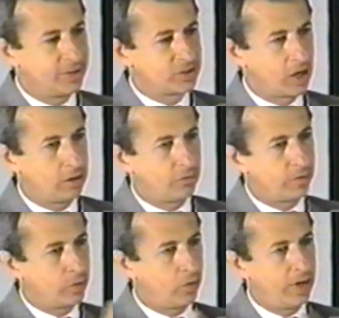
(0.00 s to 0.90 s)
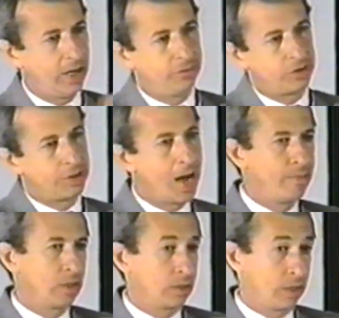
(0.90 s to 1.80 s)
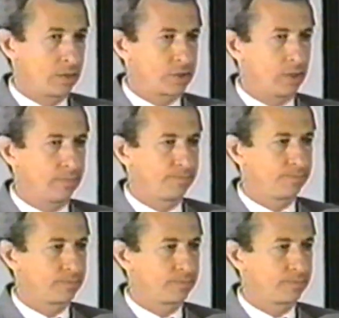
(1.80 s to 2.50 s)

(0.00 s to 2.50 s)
cycle, from creative to dominant leadership.